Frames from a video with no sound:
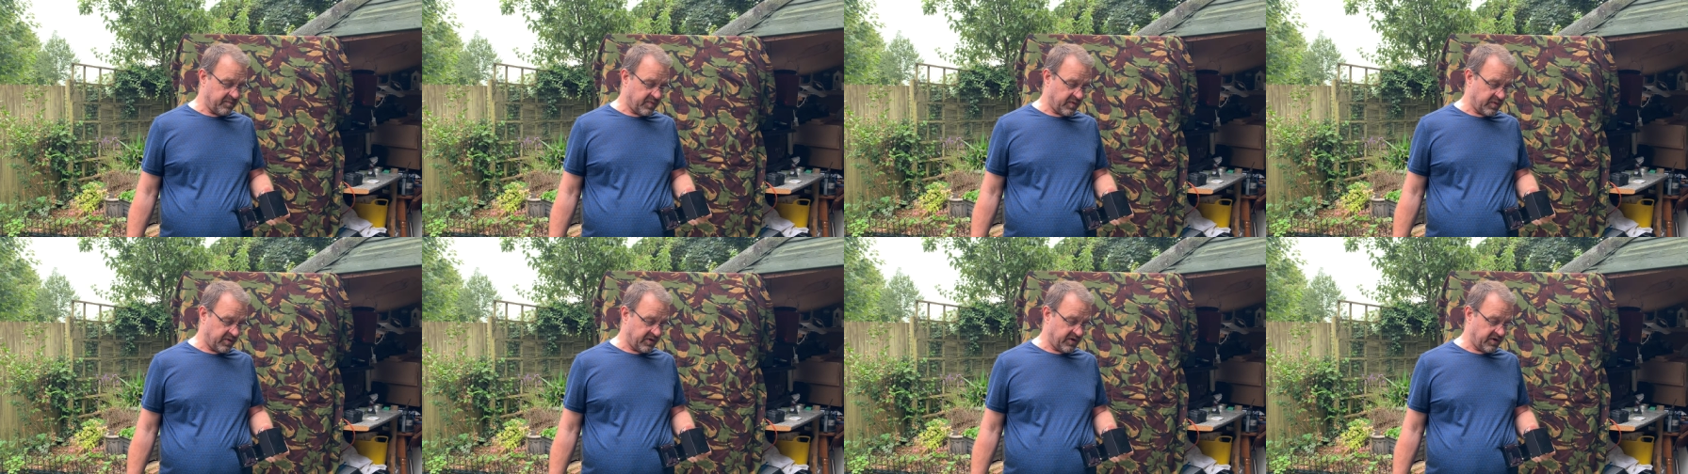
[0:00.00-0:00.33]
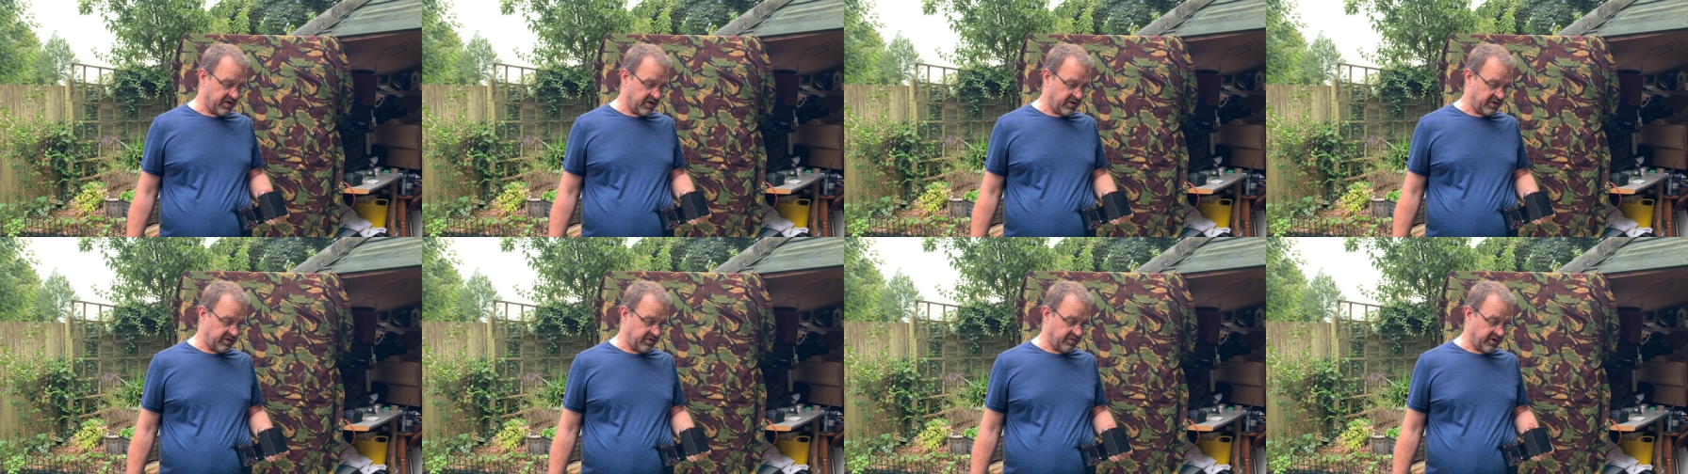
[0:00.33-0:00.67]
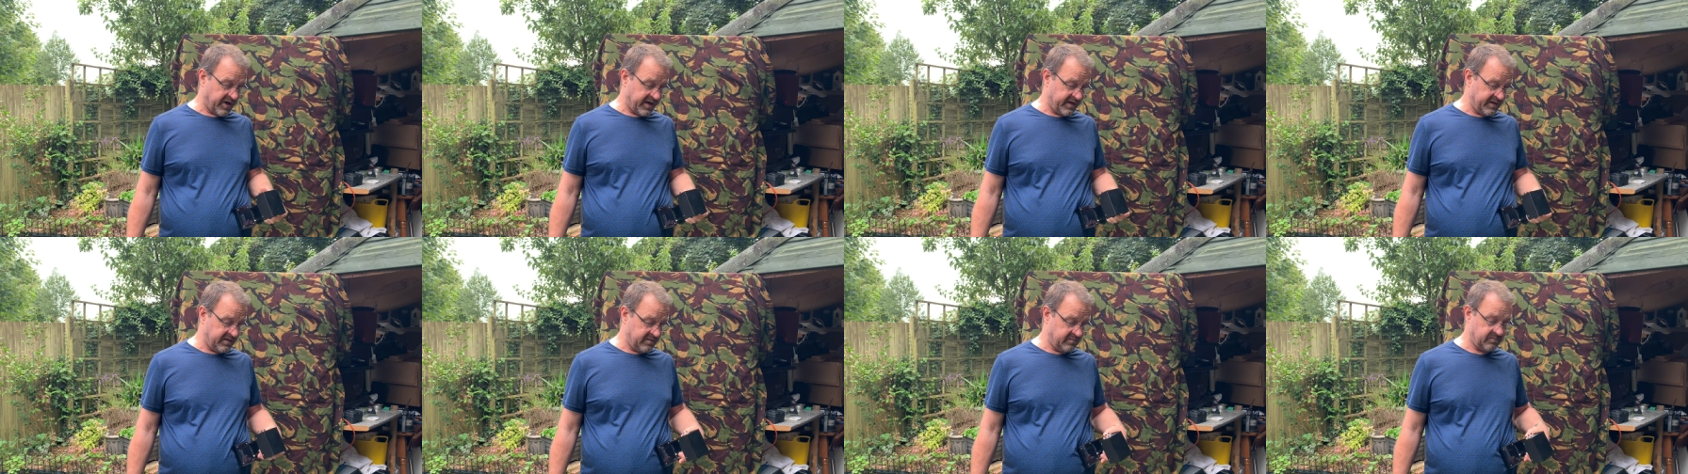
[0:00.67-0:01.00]
point nine
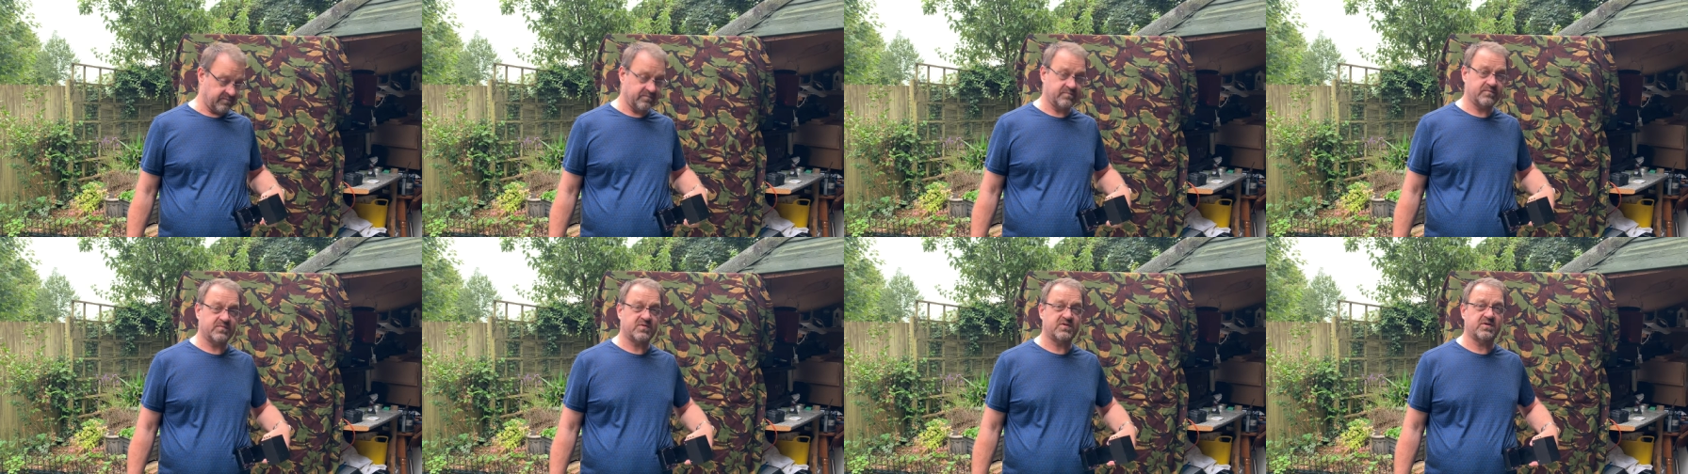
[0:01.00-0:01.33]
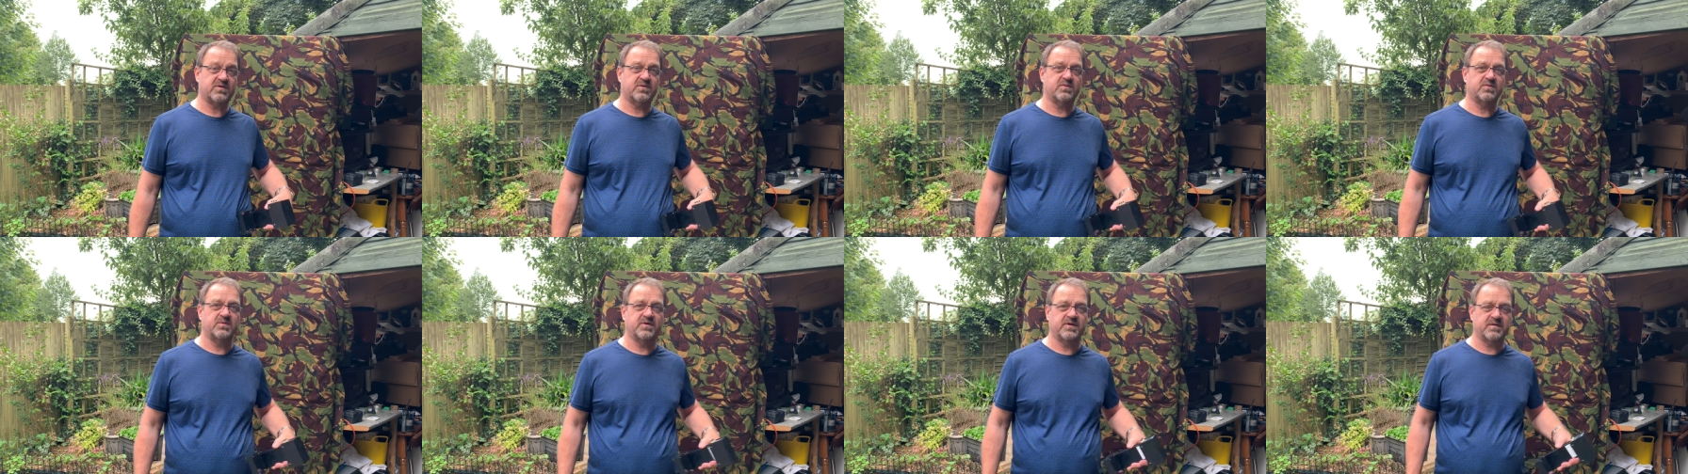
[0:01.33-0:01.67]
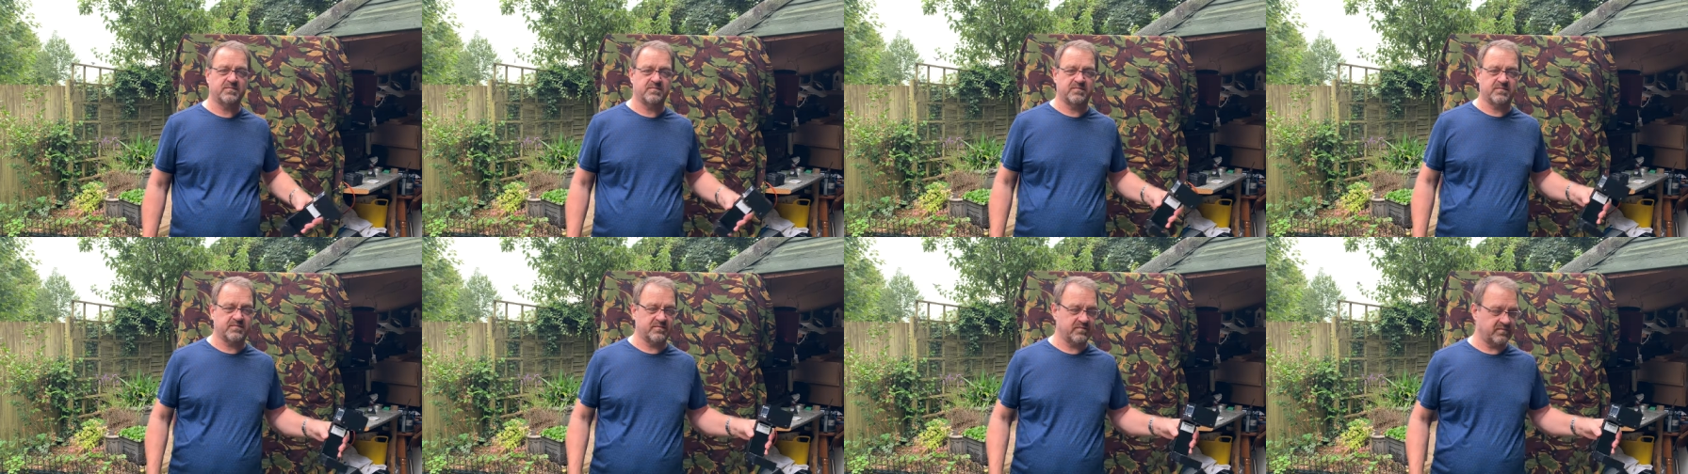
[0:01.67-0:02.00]
grain. So
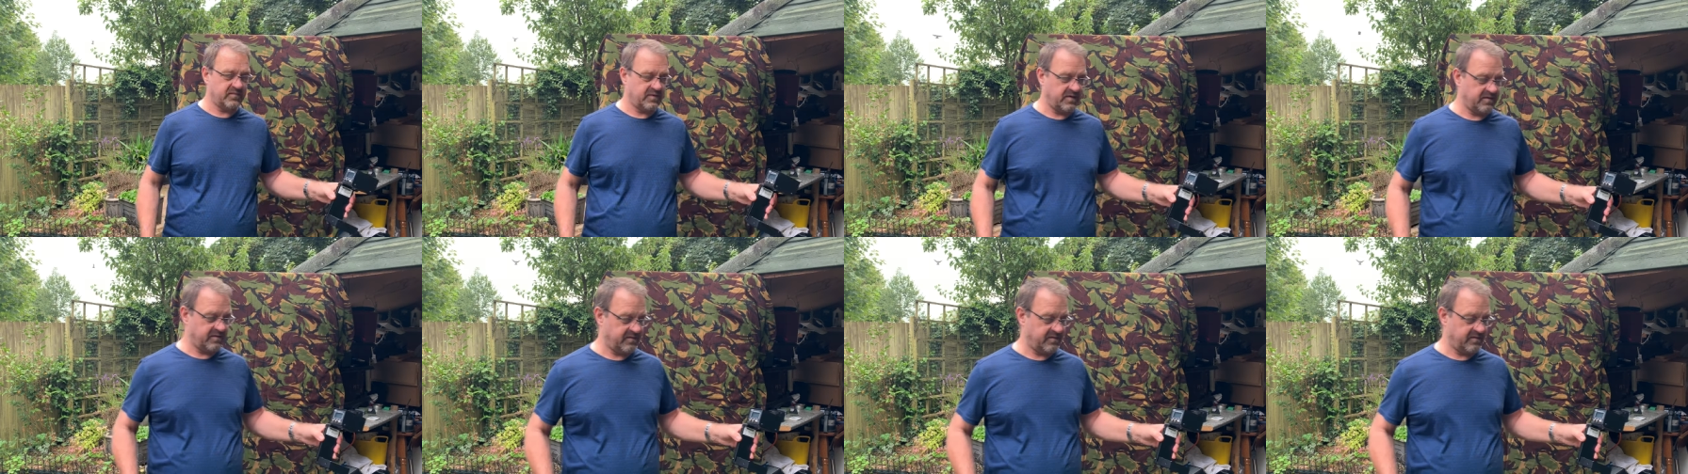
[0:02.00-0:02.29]
um,